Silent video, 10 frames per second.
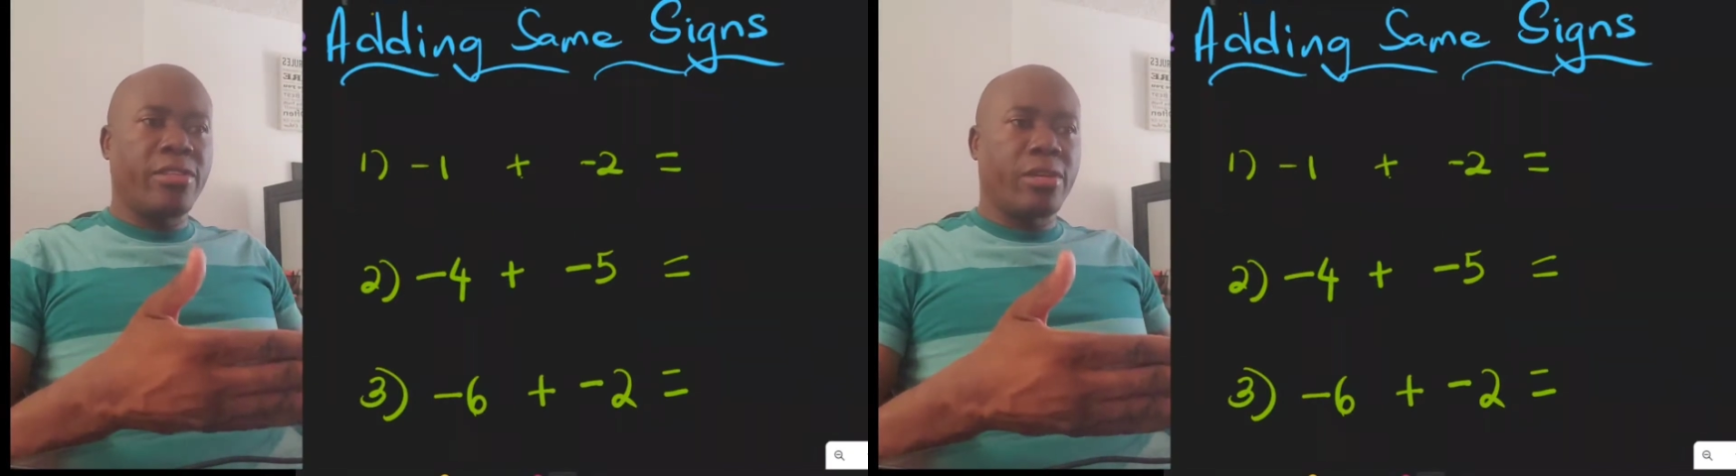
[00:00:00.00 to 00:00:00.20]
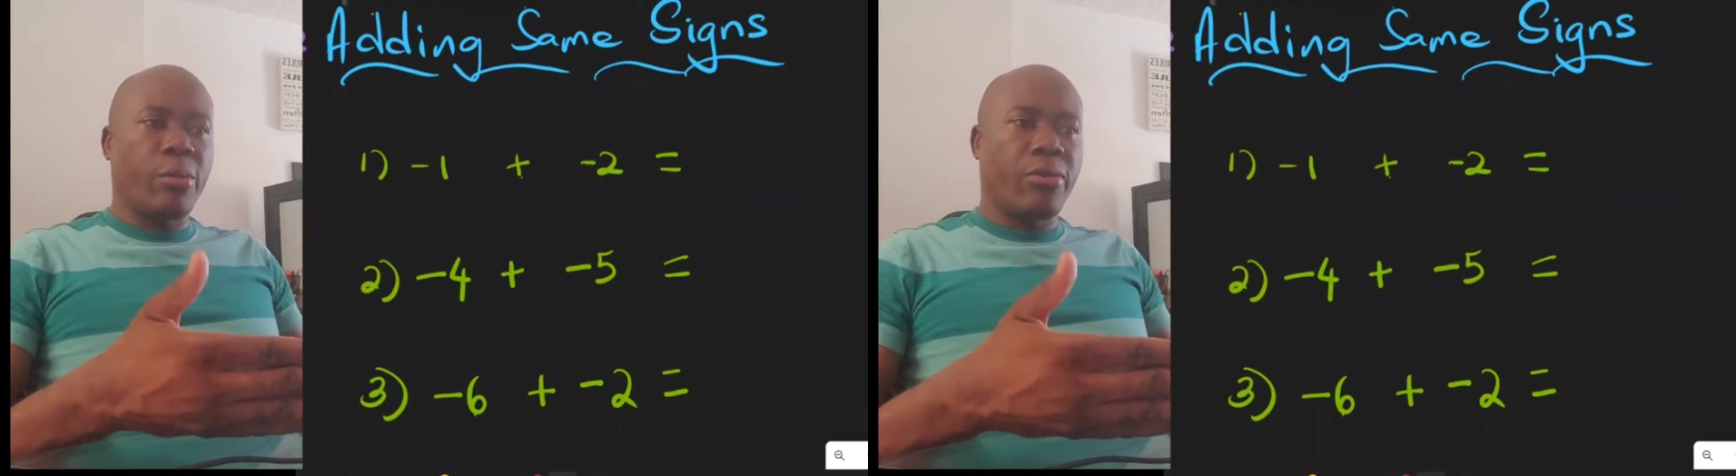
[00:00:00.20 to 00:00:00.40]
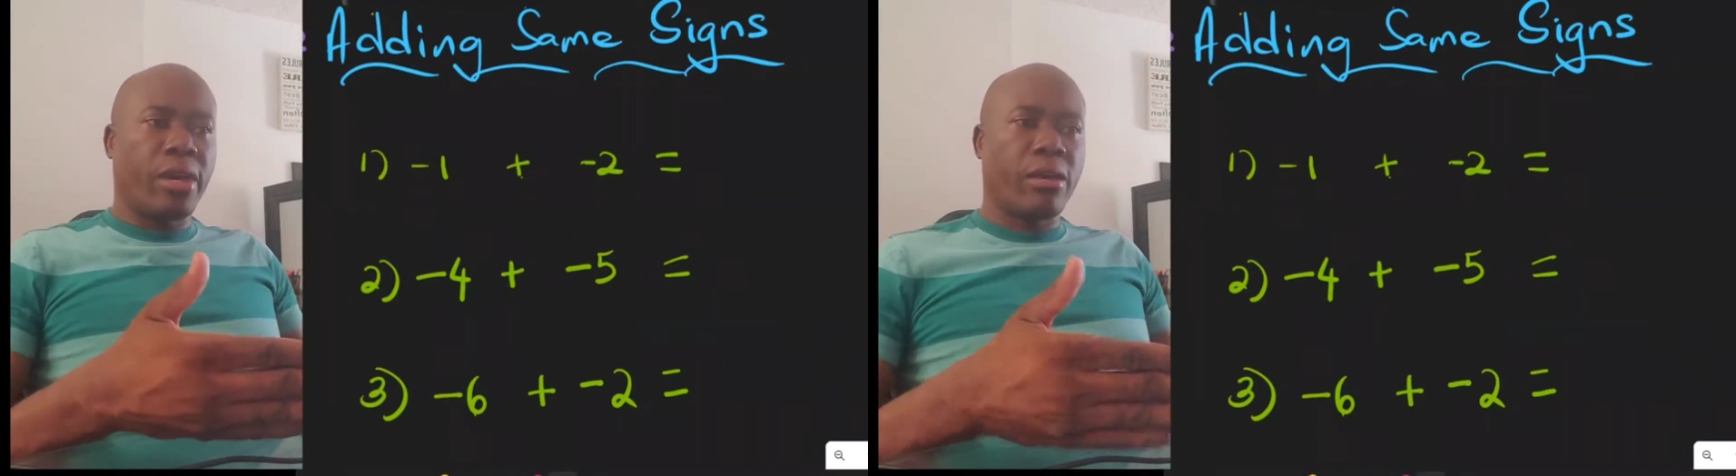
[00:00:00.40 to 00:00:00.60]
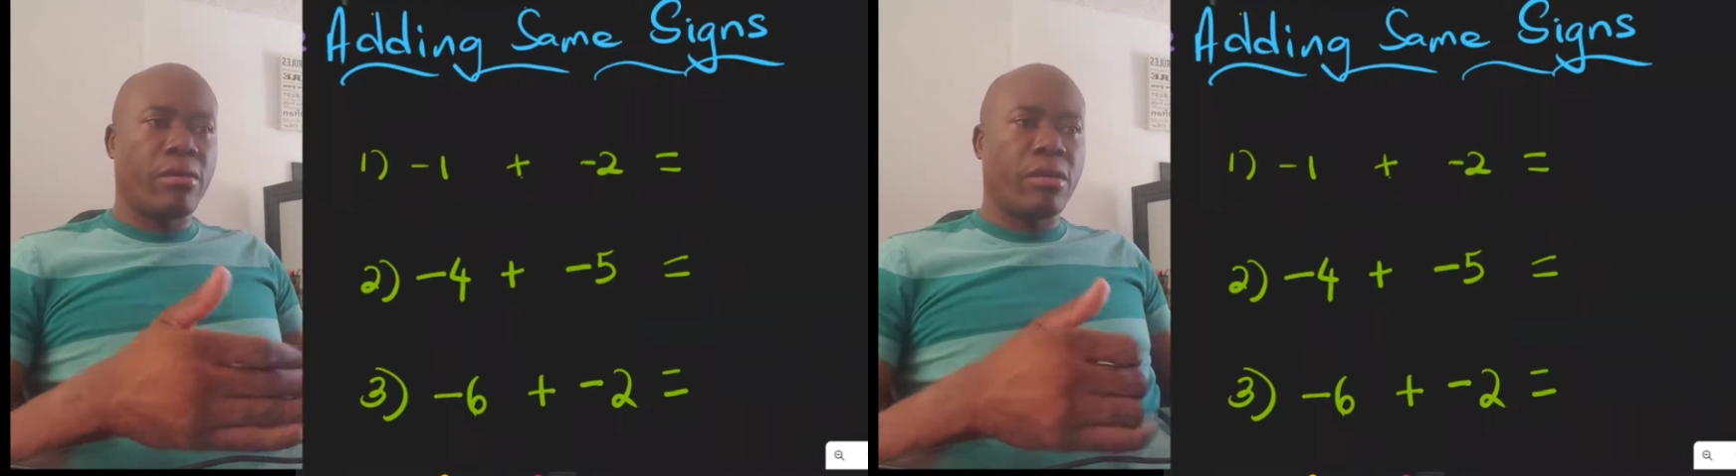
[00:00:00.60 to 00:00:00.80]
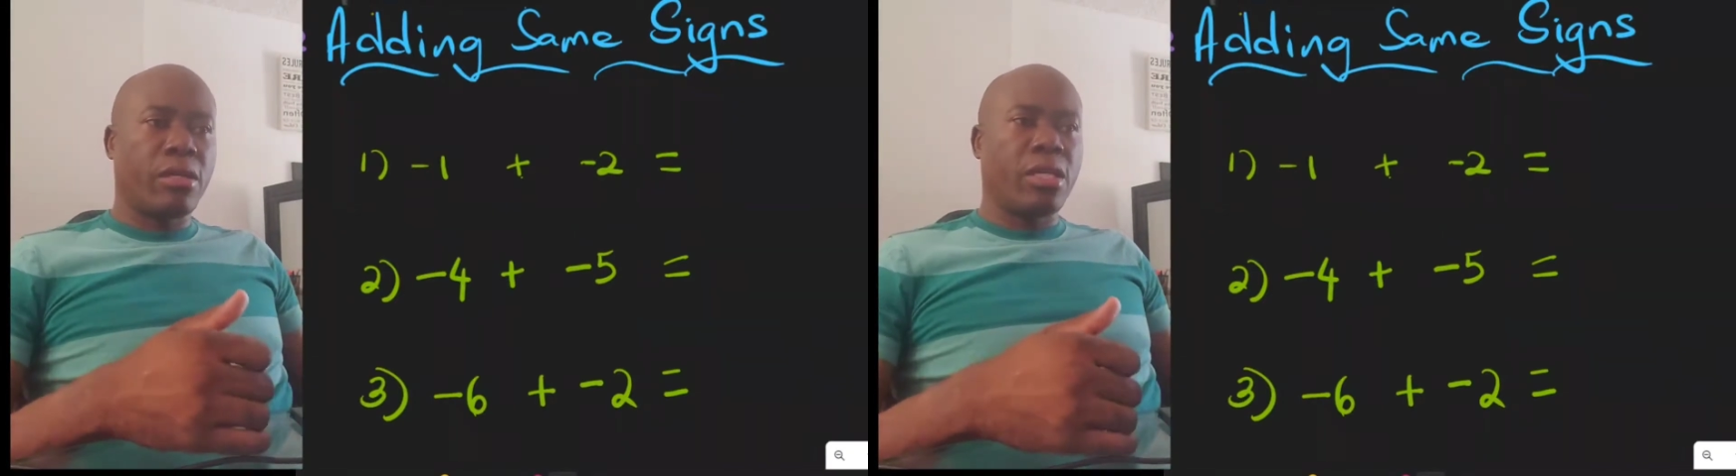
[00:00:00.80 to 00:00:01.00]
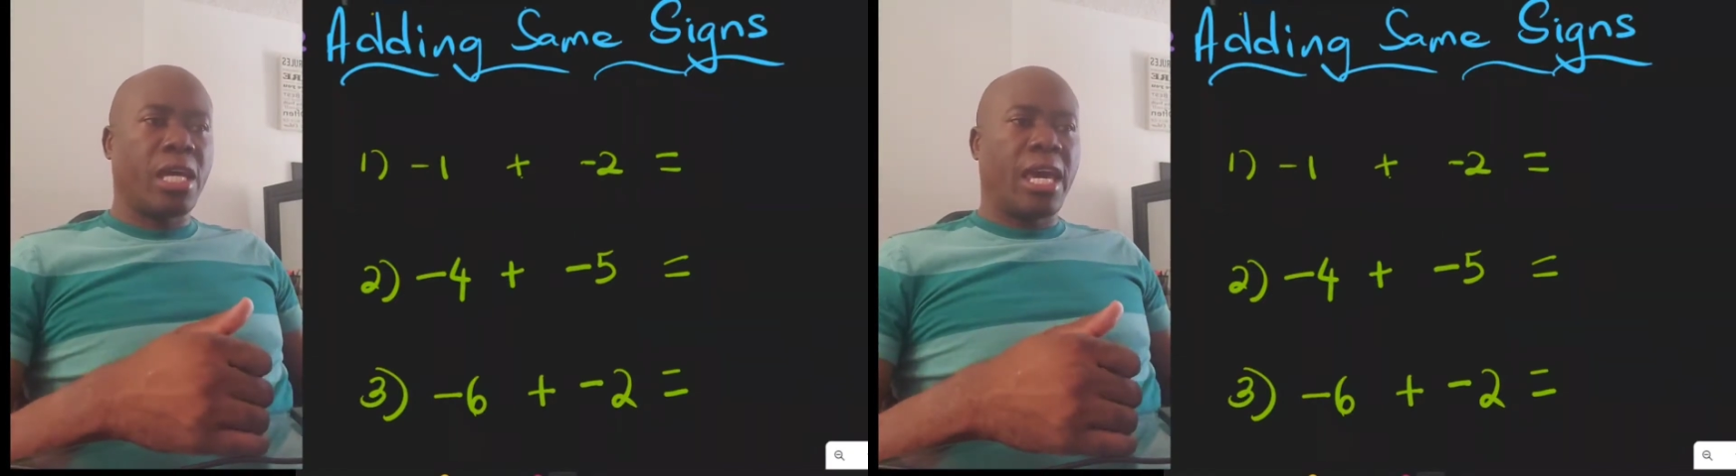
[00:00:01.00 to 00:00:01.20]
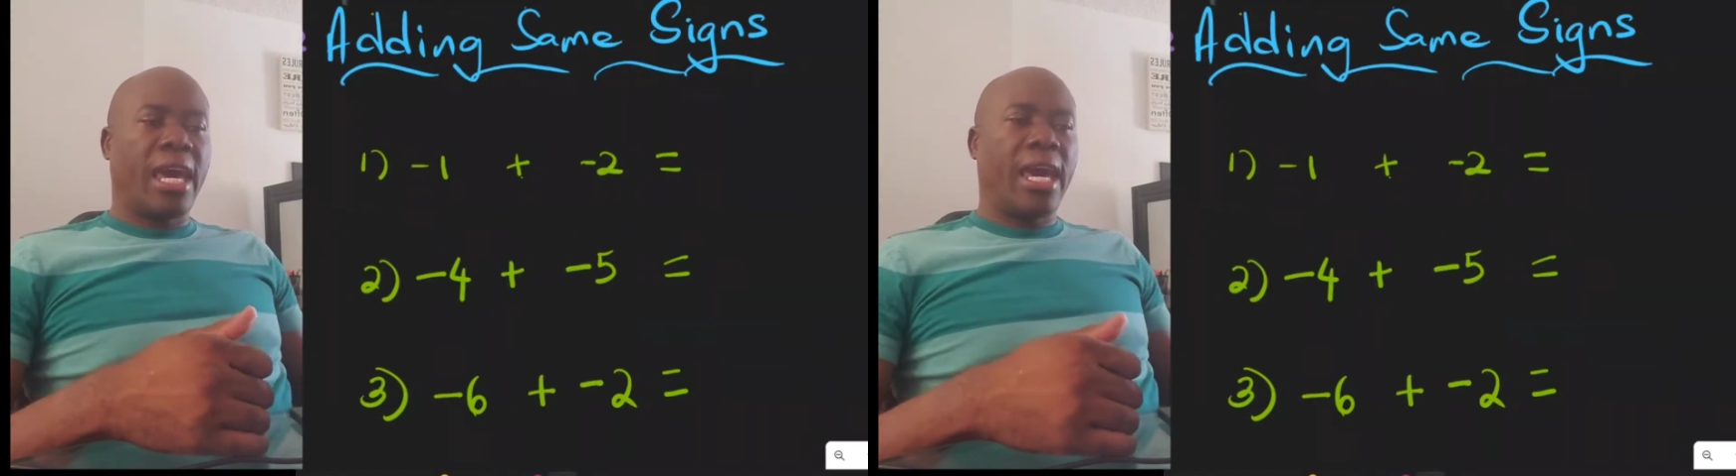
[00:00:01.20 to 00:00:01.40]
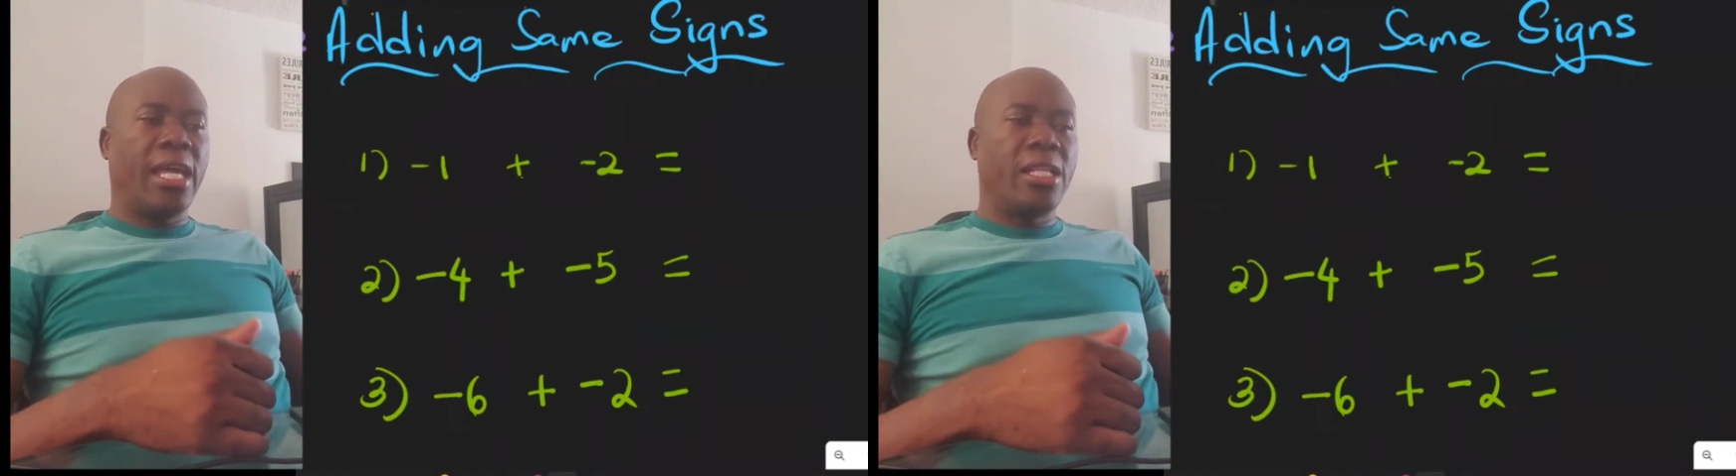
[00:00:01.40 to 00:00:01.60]
something,
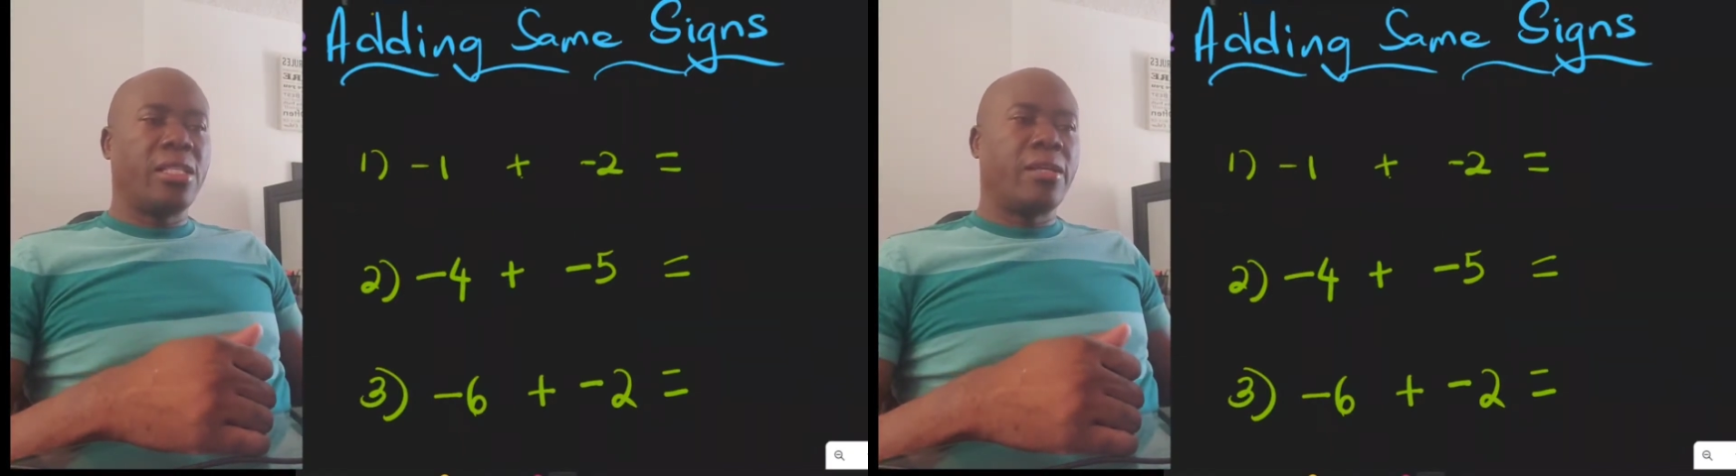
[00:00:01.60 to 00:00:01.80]
and